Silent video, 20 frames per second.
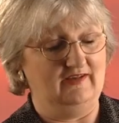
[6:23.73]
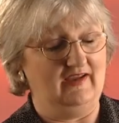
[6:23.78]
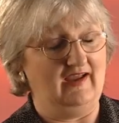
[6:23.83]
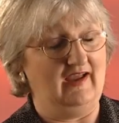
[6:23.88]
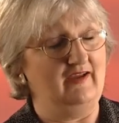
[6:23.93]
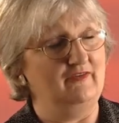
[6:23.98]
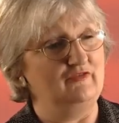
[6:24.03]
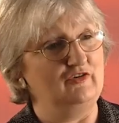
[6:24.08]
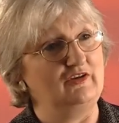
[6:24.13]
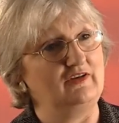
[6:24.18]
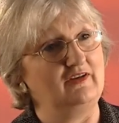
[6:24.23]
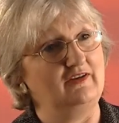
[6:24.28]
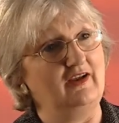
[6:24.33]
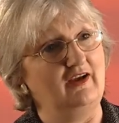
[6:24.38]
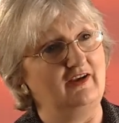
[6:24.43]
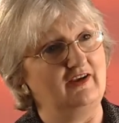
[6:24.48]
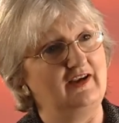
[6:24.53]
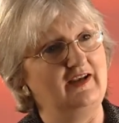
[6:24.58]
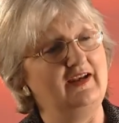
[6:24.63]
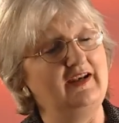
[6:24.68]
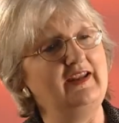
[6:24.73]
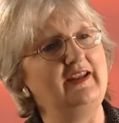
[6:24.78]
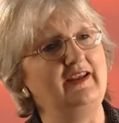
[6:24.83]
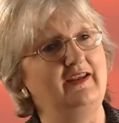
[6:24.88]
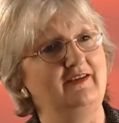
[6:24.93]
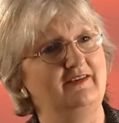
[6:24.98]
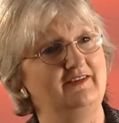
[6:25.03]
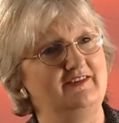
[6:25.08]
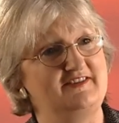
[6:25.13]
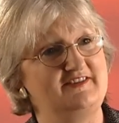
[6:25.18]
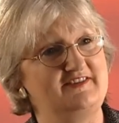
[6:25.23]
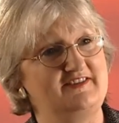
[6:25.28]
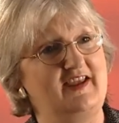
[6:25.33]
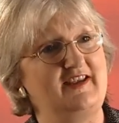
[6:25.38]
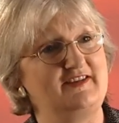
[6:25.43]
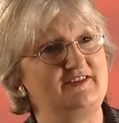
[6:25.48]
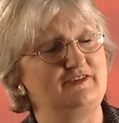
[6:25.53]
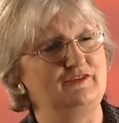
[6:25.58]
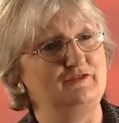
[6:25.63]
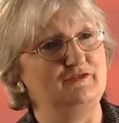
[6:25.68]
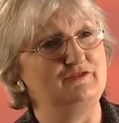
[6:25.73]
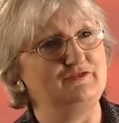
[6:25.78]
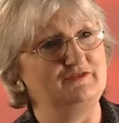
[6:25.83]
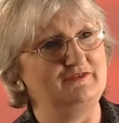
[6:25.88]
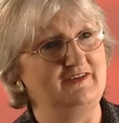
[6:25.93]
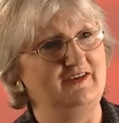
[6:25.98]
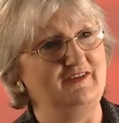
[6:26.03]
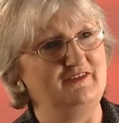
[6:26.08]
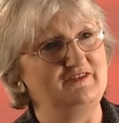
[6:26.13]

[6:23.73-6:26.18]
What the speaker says: have a clear set of